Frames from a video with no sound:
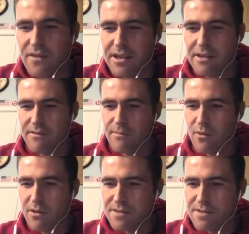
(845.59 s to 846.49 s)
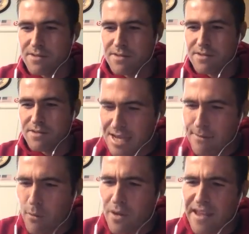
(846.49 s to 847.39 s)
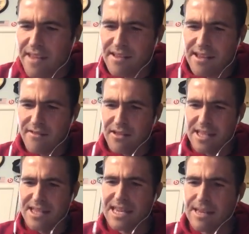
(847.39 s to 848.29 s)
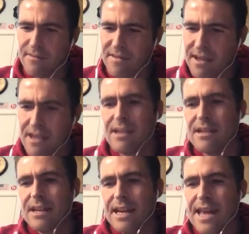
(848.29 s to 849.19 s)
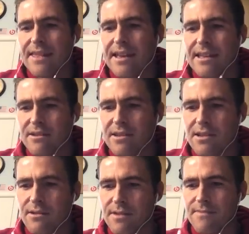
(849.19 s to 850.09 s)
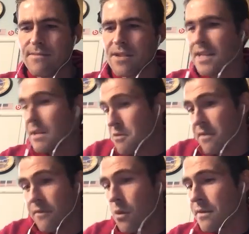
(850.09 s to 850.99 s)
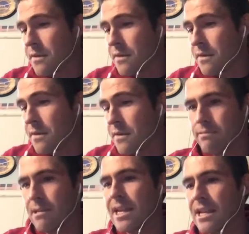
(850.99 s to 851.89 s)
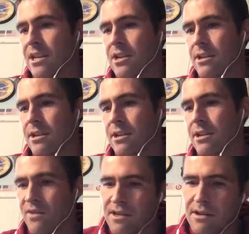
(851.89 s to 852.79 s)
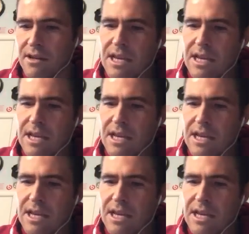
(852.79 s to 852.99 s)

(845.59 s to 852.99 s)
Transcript: I just felt like there was more intensity. It felt like the teams had that there too. And, they weren't even always good playing each other as well.